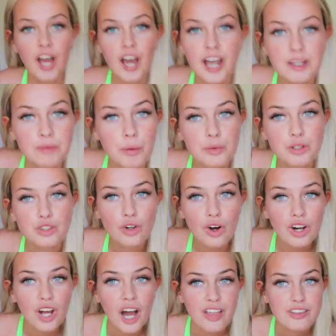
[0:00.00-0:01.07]
anyone would
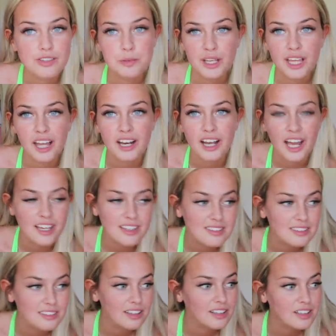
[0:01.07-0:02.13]
not like these
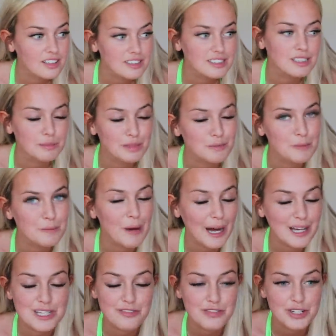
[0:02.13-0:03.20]
bikinis, because you must be
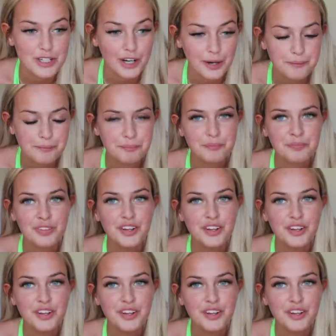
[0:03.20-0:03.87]
mad if you don't.